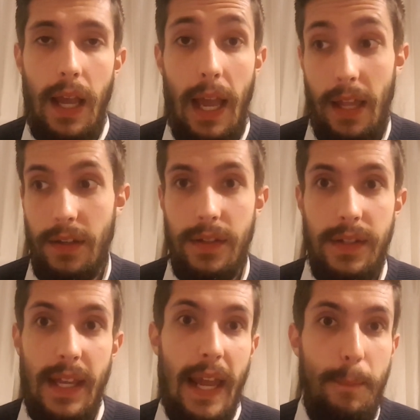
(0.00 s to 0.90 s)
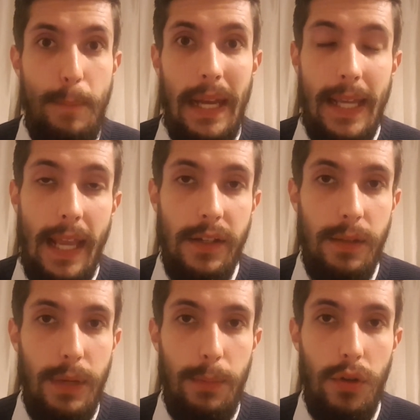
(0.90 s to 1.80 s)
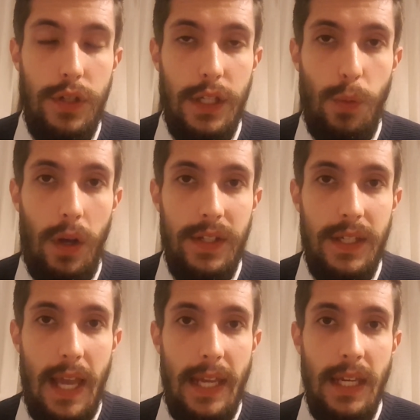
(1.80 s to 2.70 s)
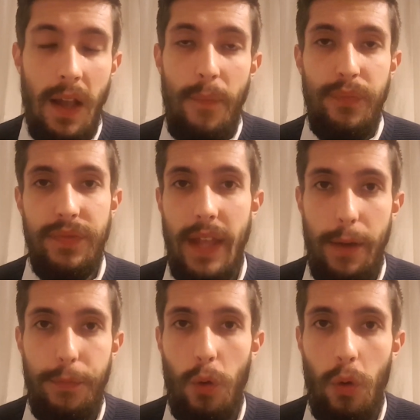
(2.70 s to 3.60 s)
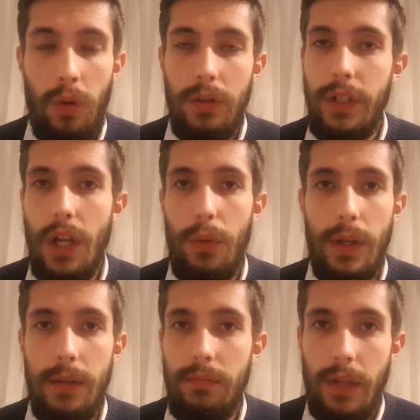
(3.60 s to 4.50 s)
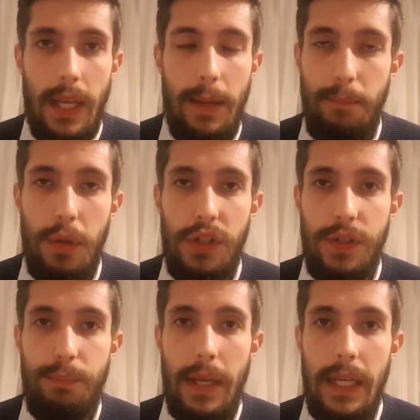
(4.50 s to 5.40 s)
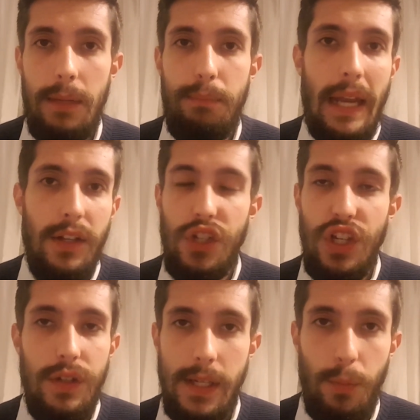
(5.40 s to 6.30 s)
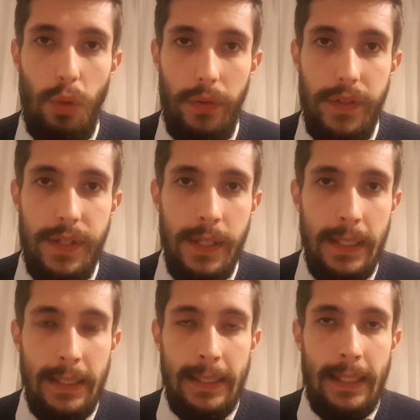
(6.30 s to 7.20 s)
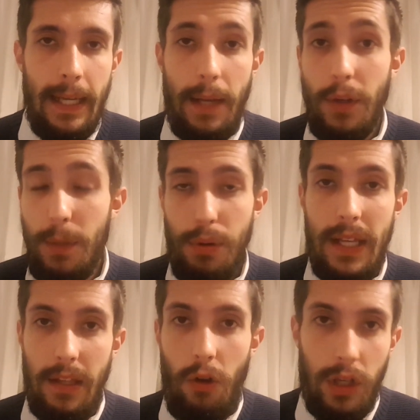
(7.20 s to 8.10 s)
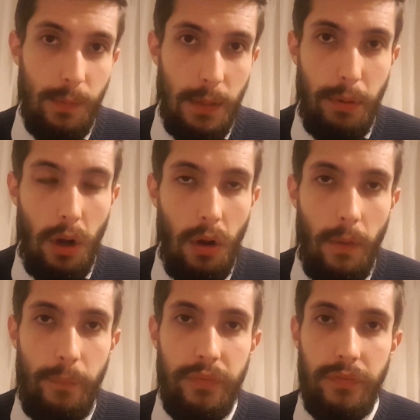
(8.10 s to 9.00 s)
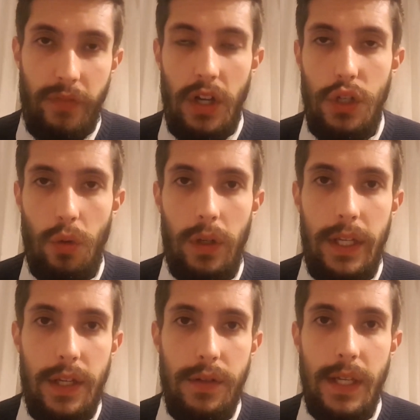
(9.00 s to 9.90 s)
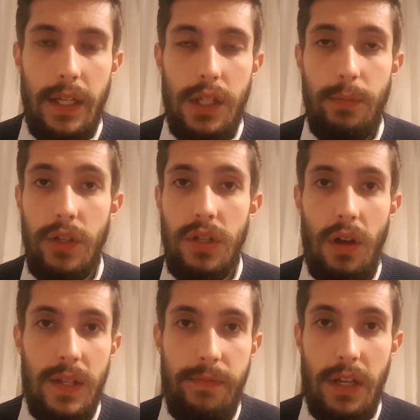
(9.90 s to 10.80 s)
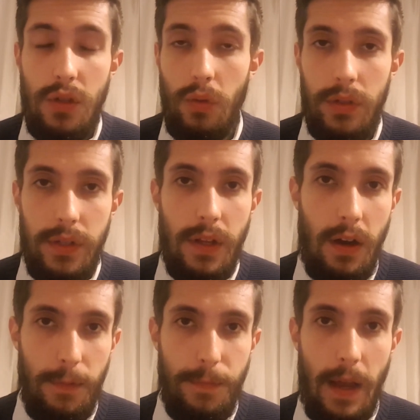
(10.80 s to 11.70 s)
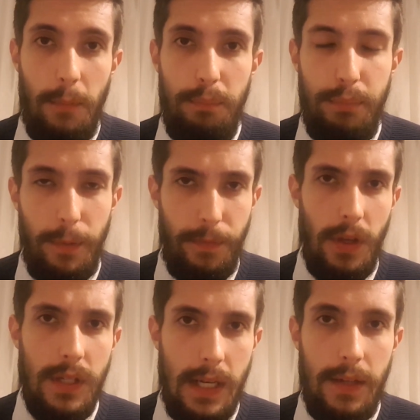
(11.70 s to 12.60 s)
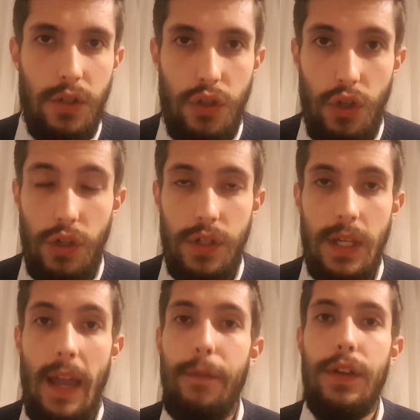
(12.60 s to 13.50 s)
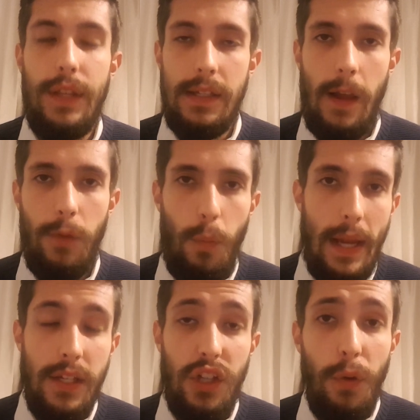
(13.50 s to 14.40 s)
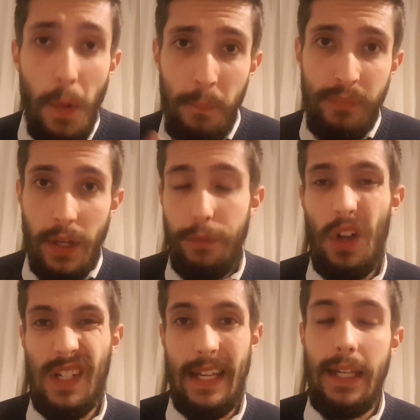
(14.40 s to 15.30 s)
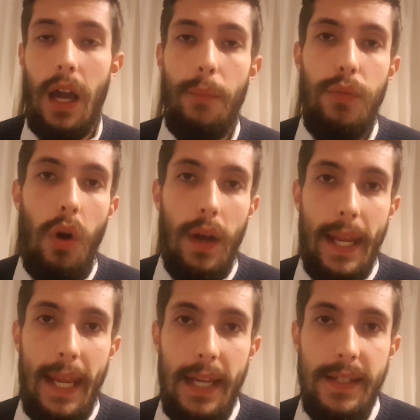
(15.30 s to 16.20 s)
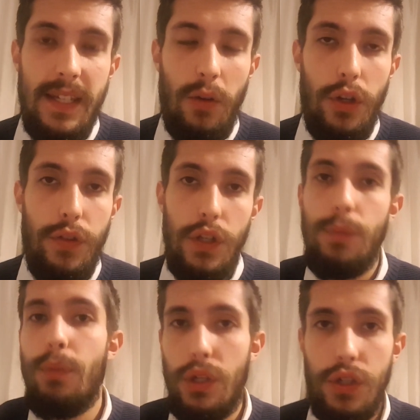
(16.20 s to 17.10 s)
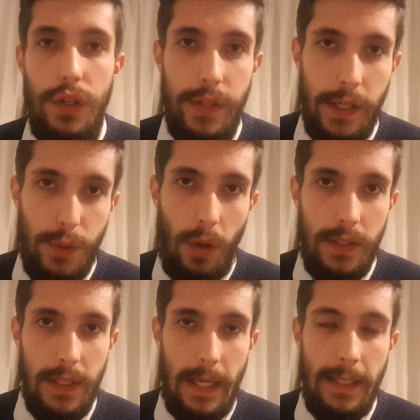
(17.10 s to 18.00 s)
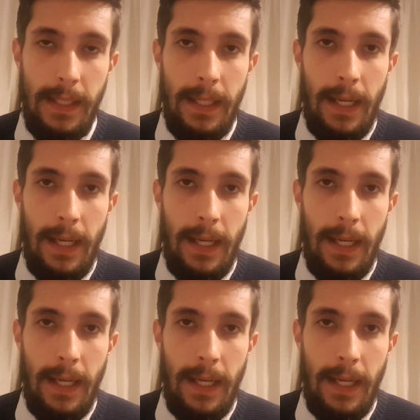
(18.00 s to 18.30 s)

and they're getting better gains than people using twice a day, and therefore, you know, it must be better to use it once. And I'm going to break that argument apart very shortly using some of the scientific sources that I've found. But first, let's just get a few things out of the way. So firstly, I'm not here to tell you that you must use this twice a day.